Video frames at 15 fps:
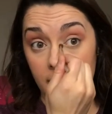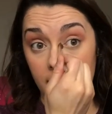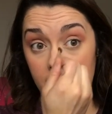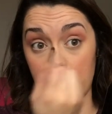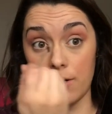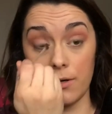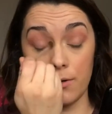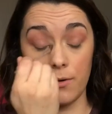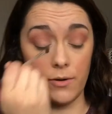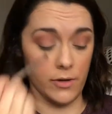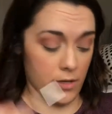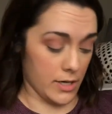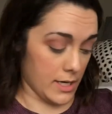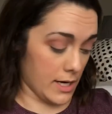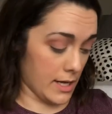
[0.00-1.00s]
inner
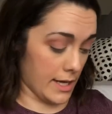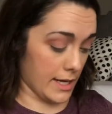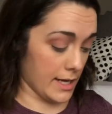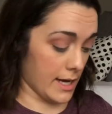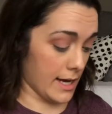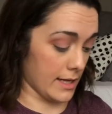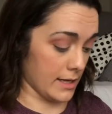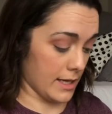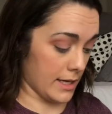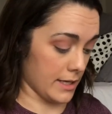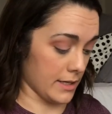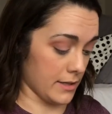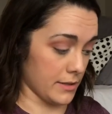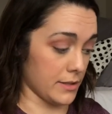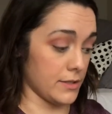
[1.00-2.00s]
corner and like highlight
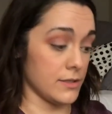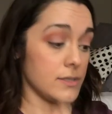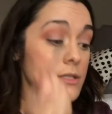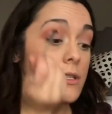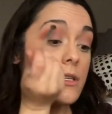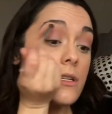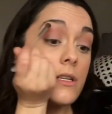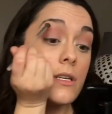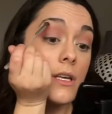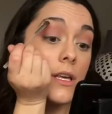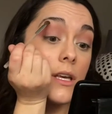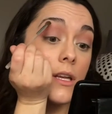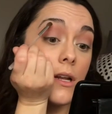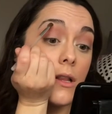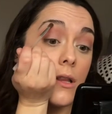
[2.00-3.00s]
colors.
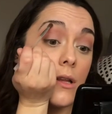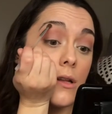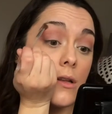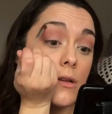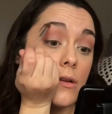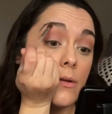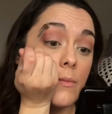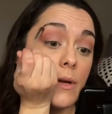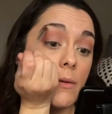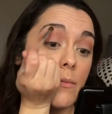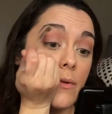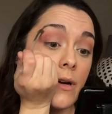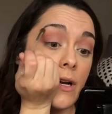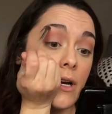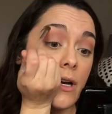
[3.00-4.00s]
A little under my
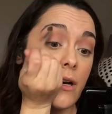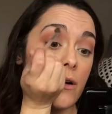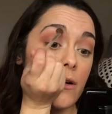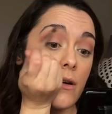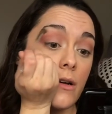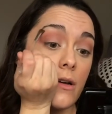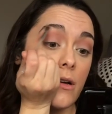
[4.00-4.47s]
brow.